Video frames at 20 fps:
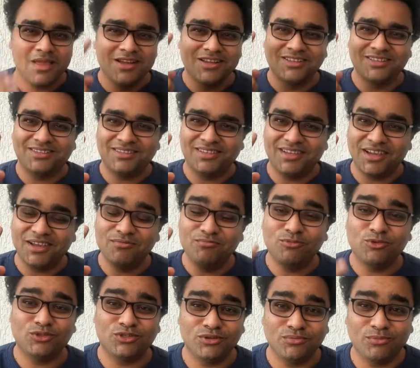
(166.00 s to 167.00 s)
Second
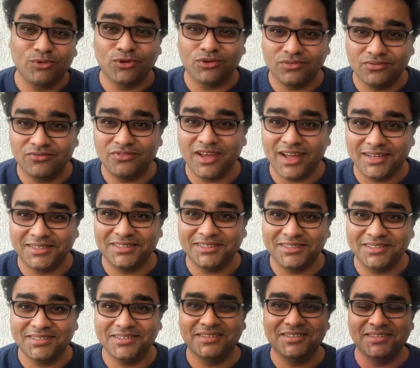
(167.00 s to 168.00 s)
most important
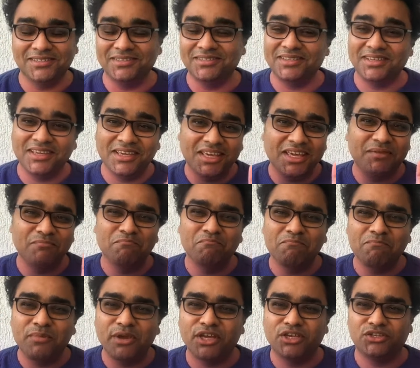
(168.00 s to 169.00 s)
factor is the
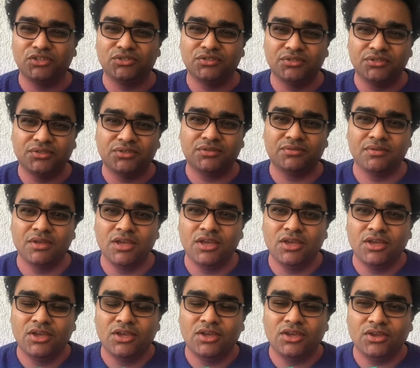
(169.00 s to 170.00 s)
impatience
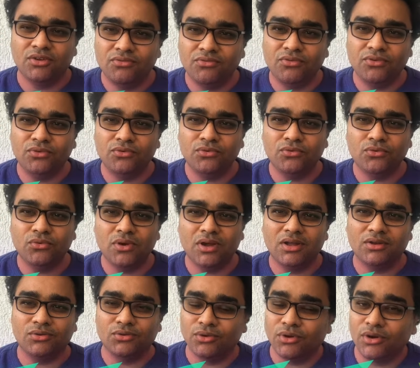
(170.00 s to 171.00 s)
if you
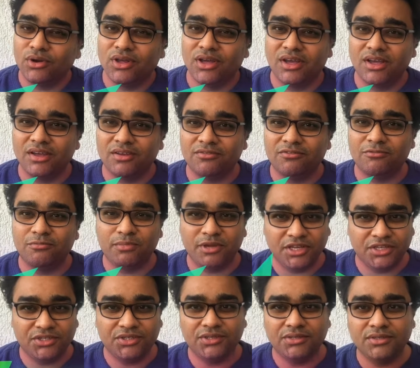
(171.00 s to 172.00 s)
do not have
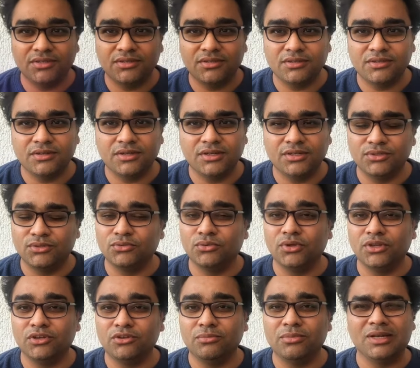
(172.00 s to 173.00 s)
patience it's
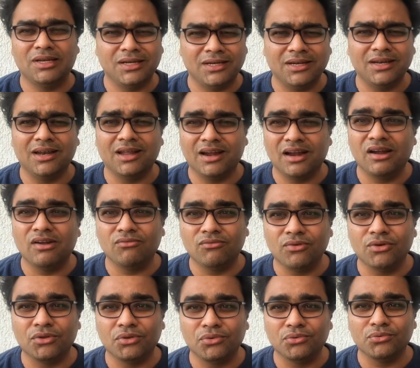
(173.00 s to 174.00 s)
going to be a little hard
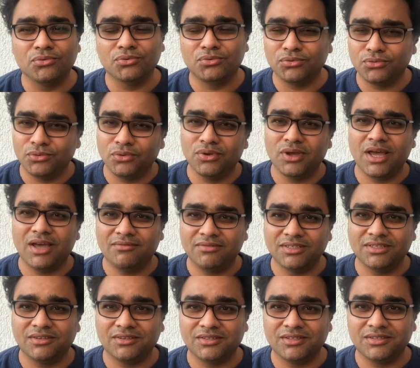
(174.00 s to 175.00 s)
for you to have a
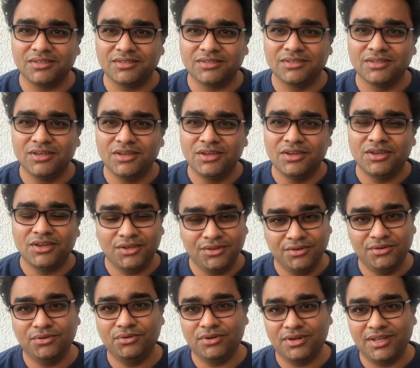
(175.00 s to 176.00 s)
success in
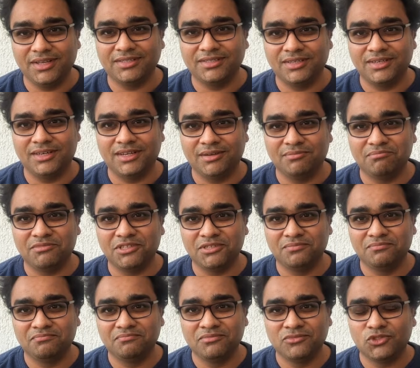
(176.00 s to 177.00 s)
your next attempt
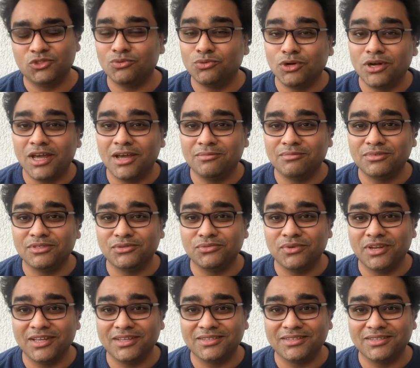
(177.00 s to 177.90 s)
so what happens when i